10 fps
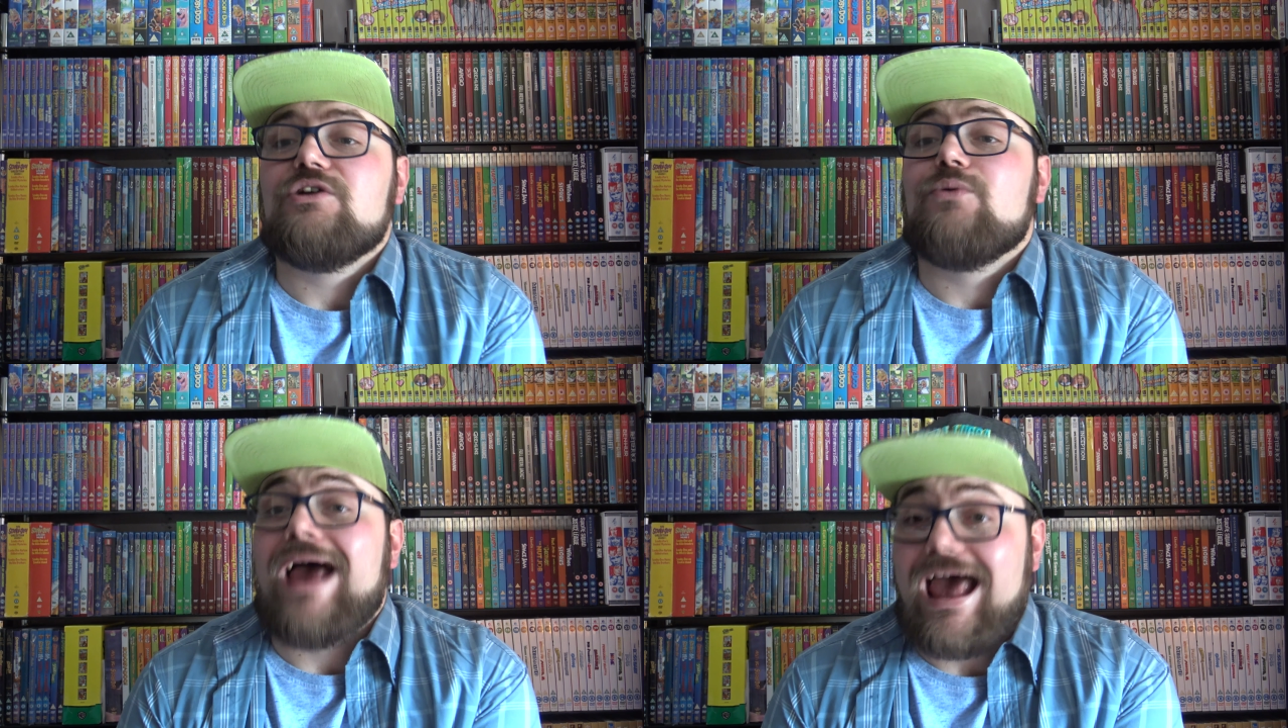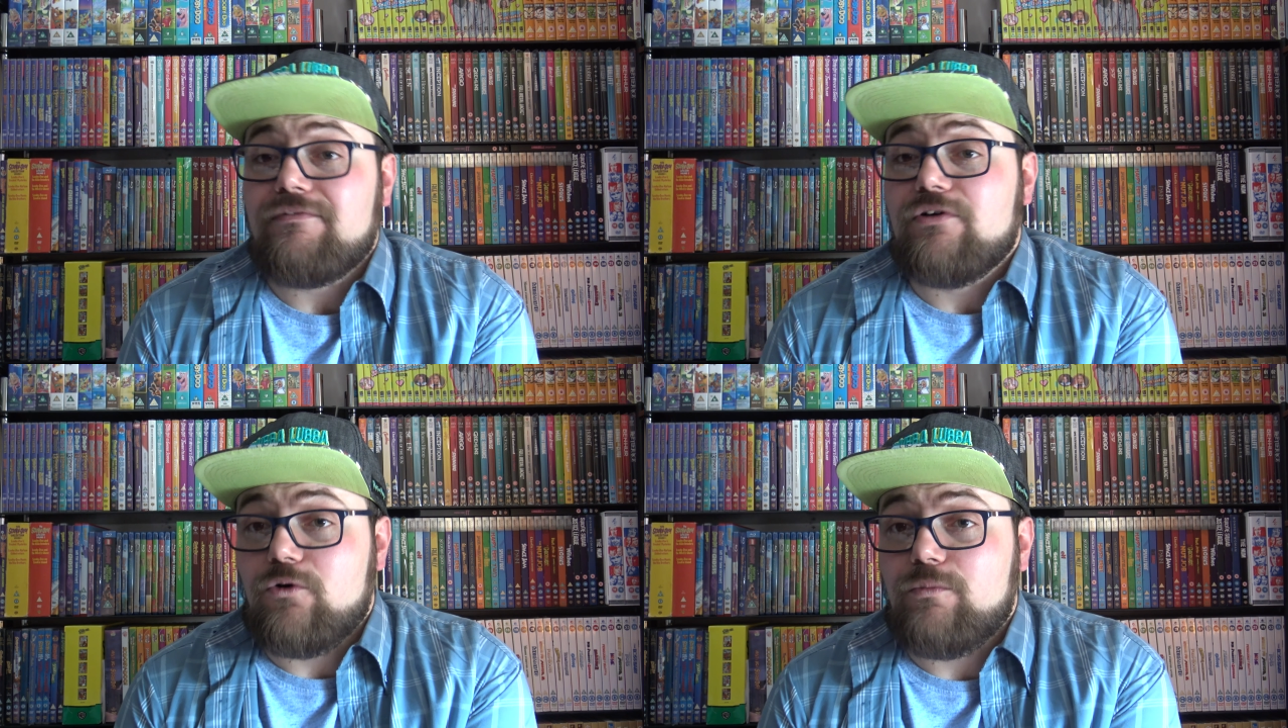You
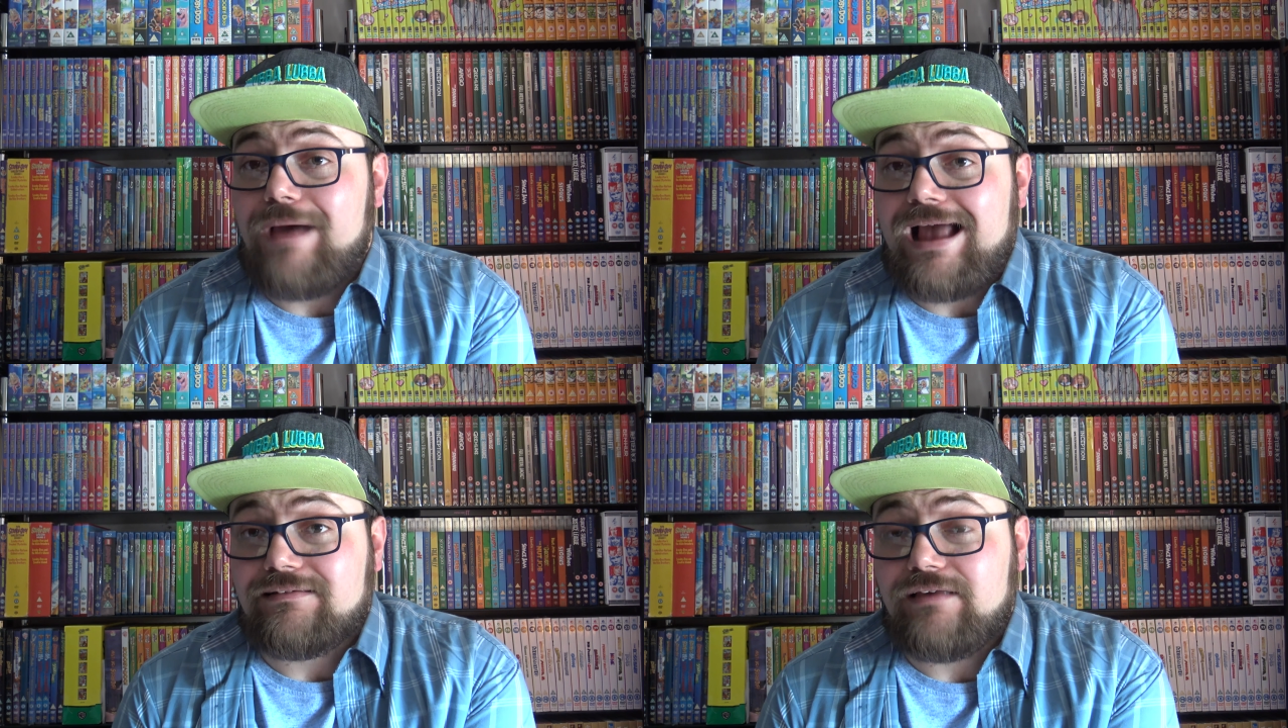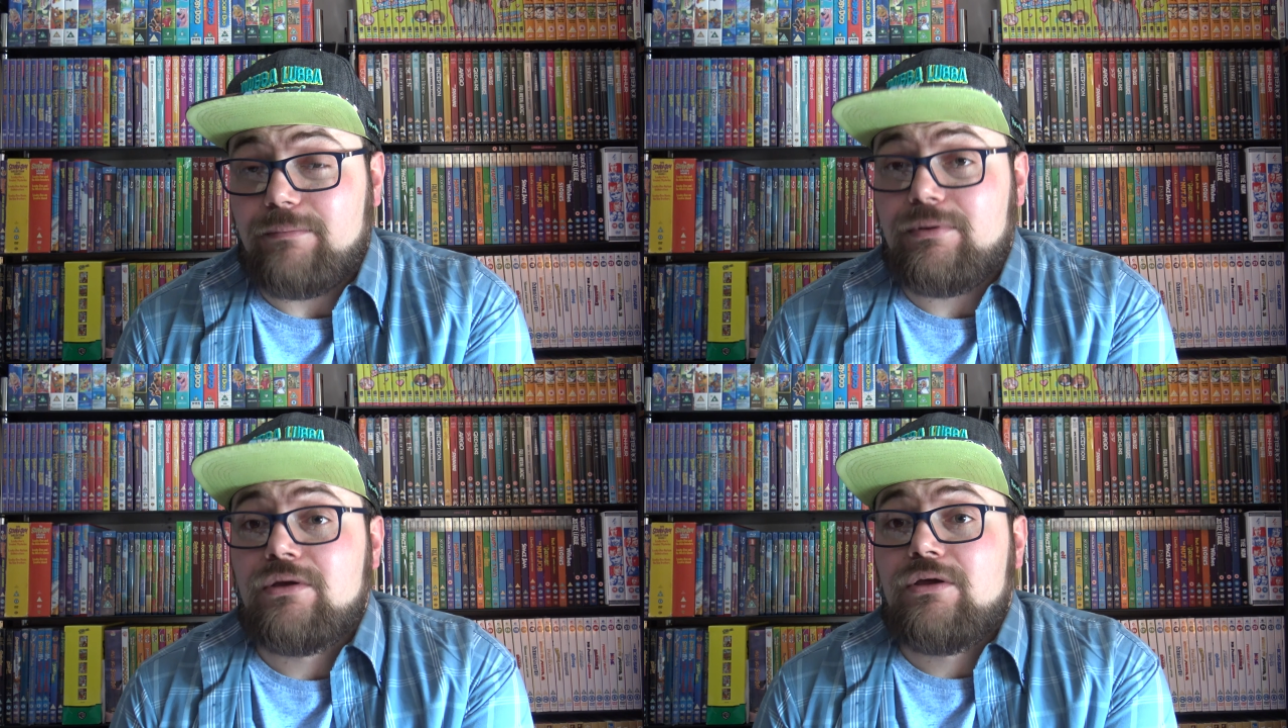have it all backed
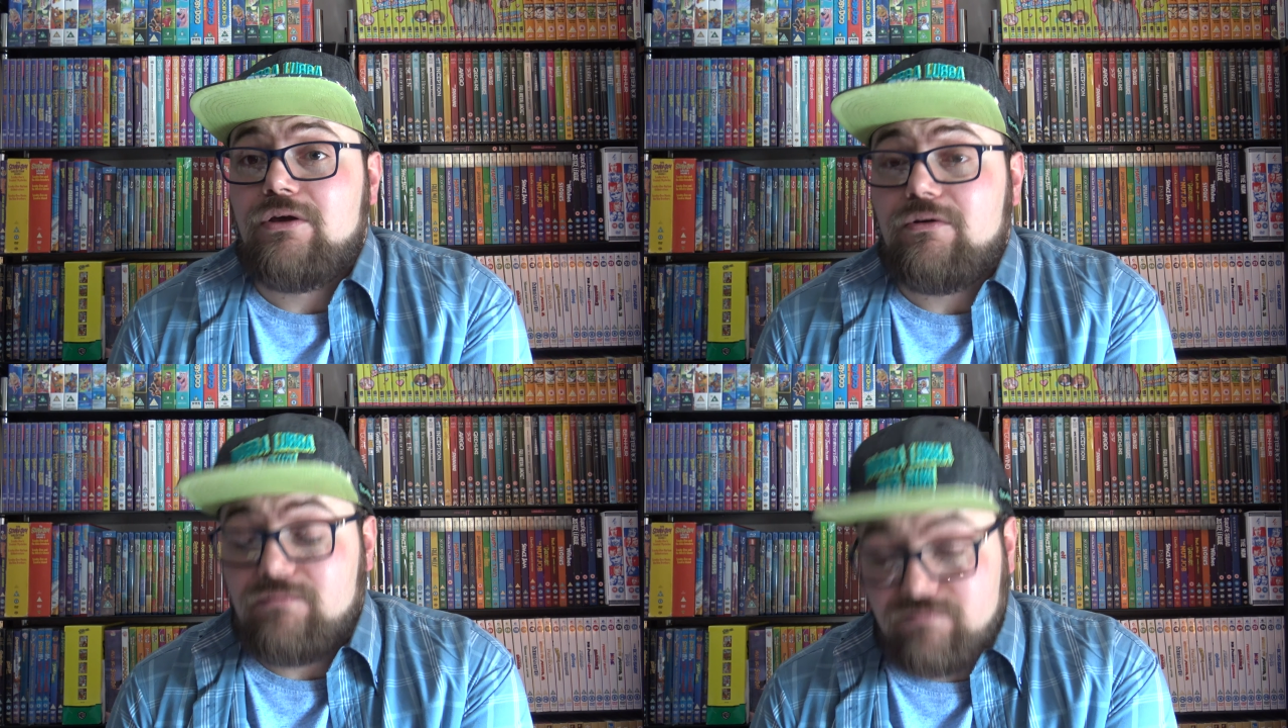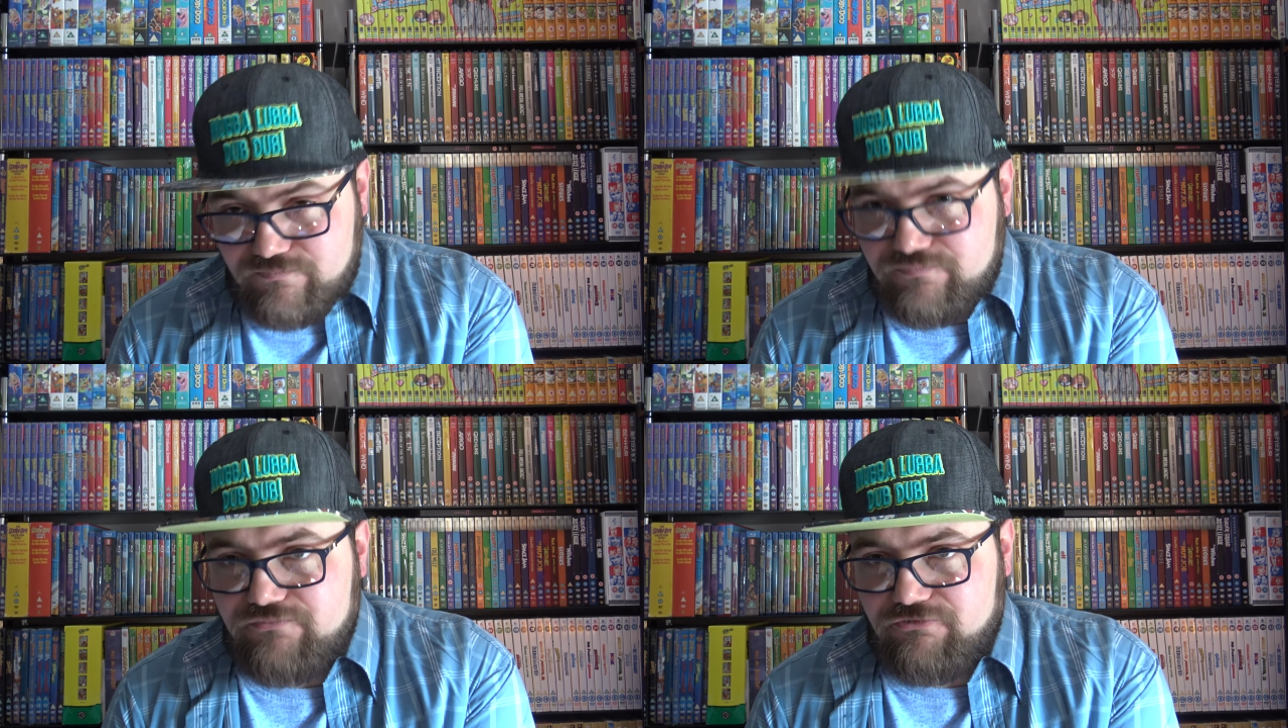up
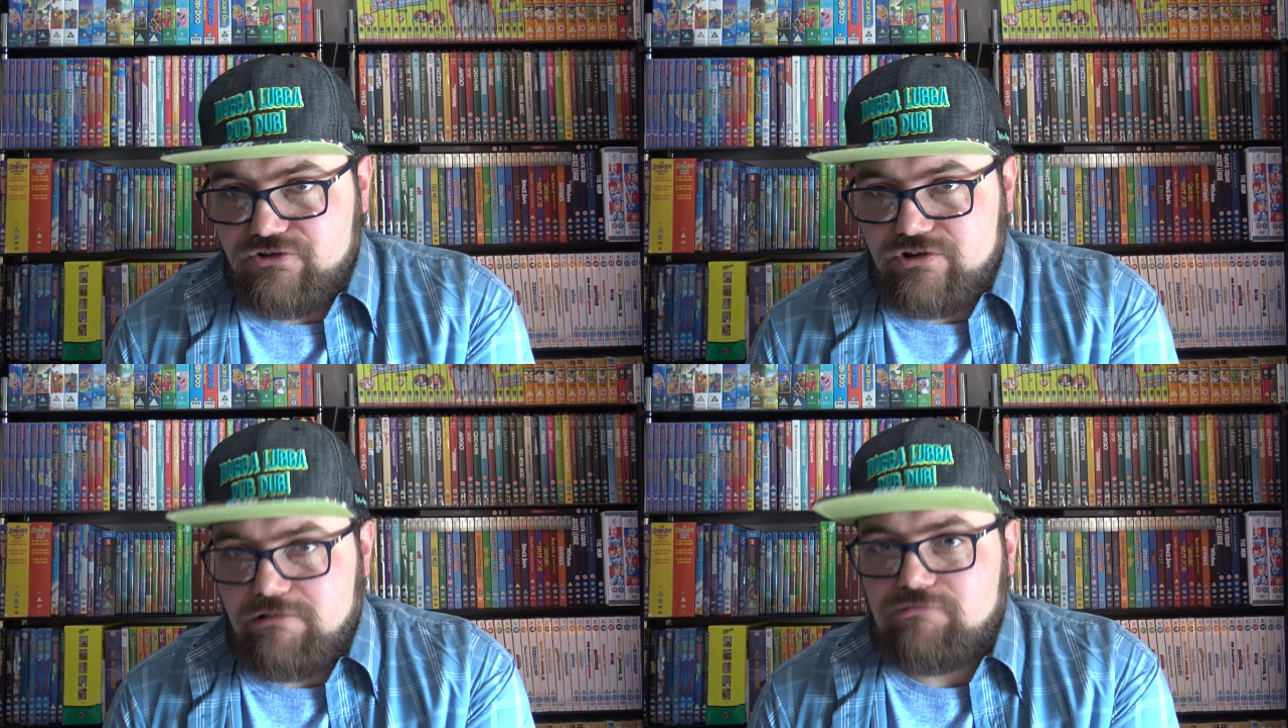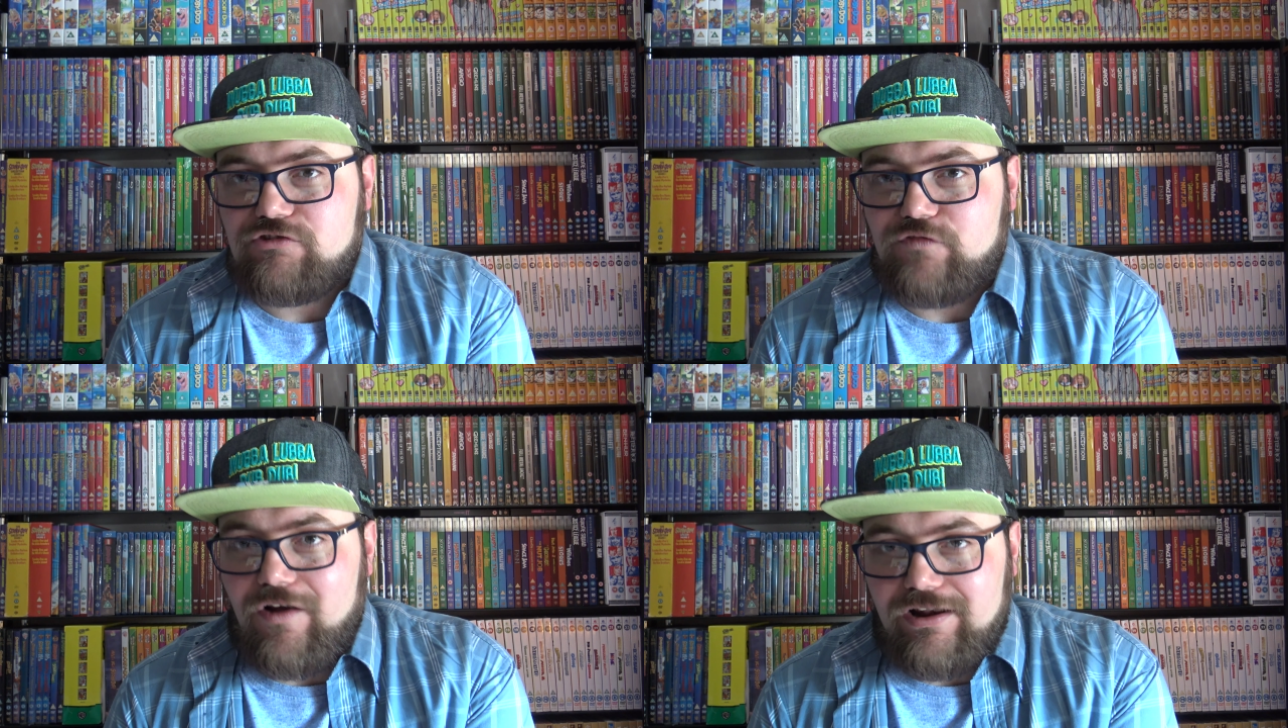through your
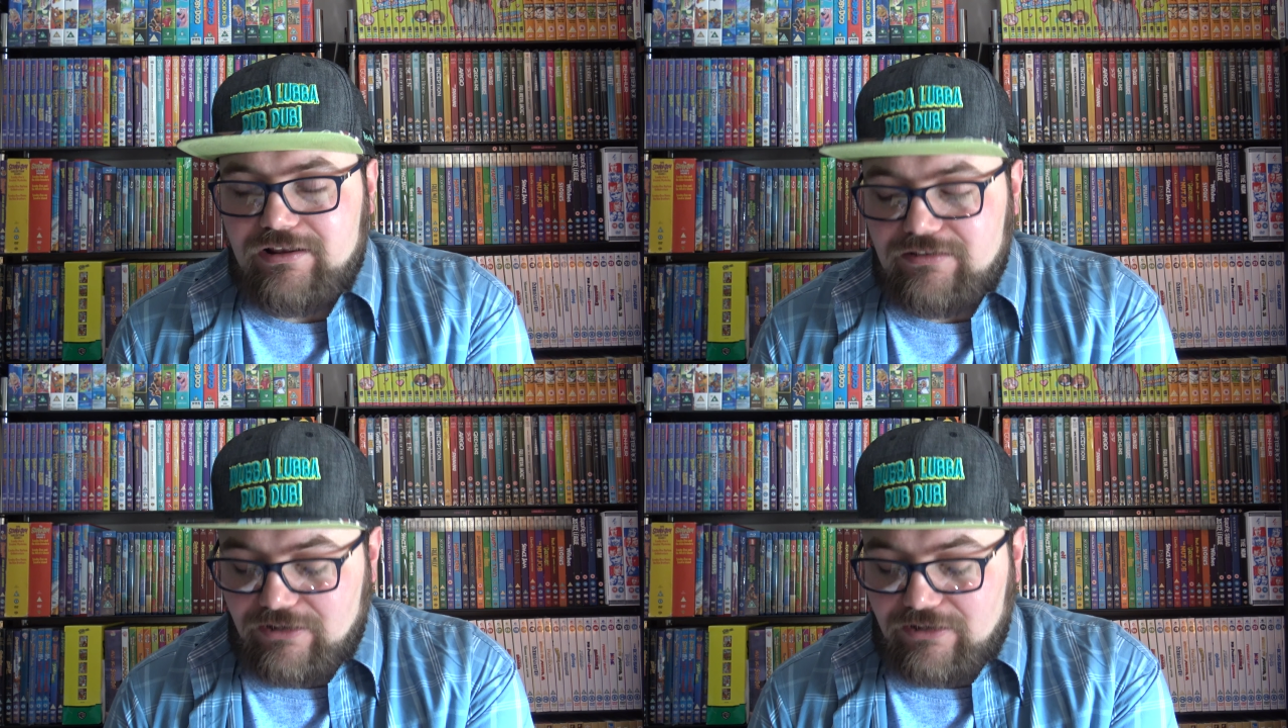ultraviolet.